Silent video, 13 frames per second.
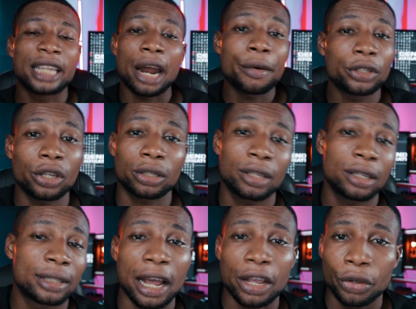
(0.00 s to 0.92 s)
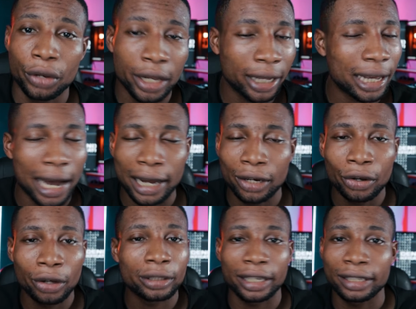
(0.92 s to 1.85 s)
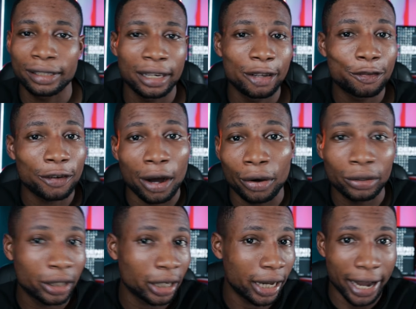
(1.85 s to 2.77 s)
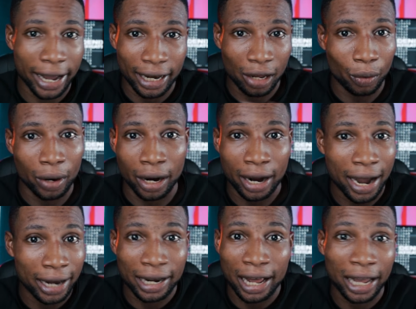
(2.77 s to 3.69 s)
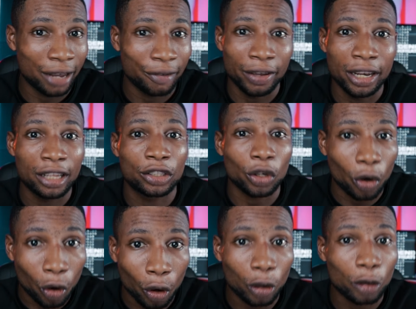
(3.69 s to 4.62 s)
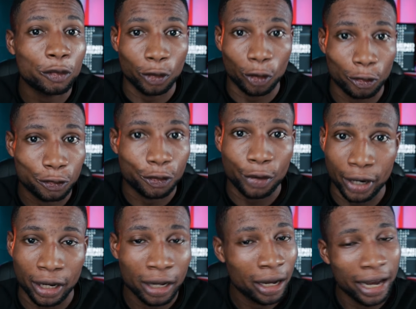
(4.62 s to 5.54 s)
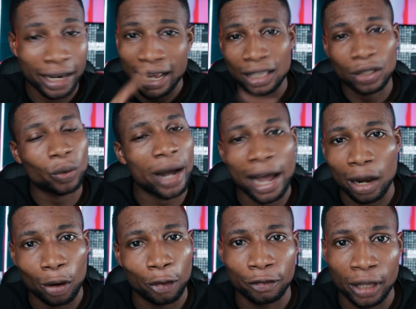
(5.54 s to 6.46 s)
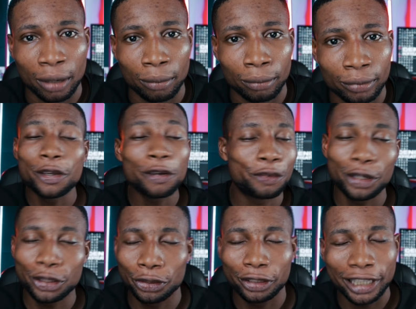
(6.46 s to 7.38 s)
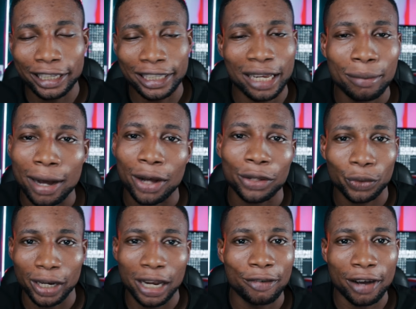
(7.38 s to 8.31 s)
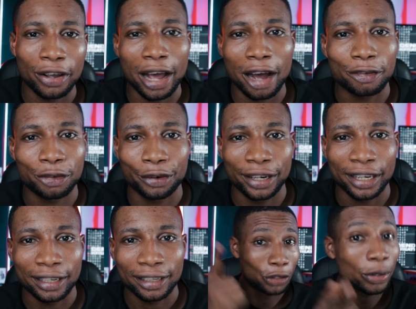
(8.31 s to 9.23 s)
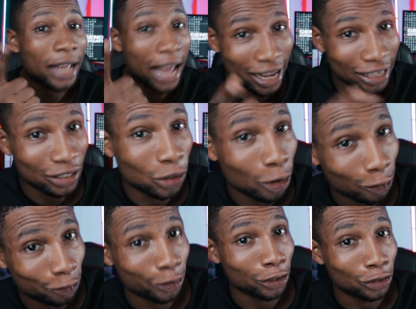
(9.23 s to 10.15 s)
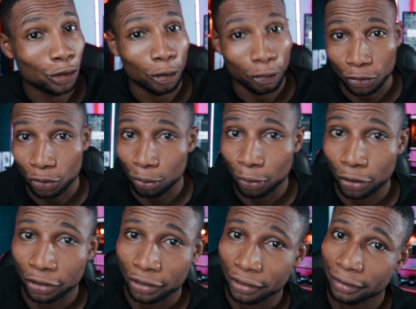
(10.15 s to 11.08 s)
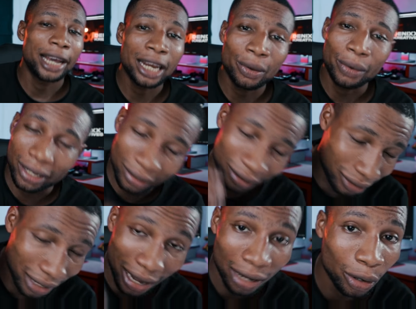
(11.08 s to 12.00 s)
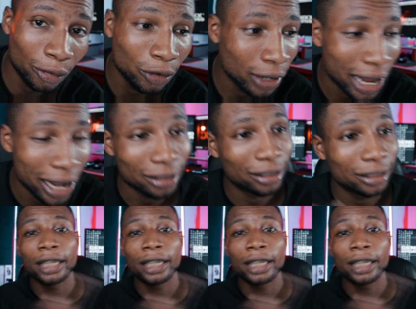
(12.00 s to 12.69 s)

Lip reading: Their resources are unique and not easily found anywhere, and they're giving it all for free. And that's why I love them. Feel free to check them out whenever you are free. You guys love free stuff too much. Anyways, I love you guys.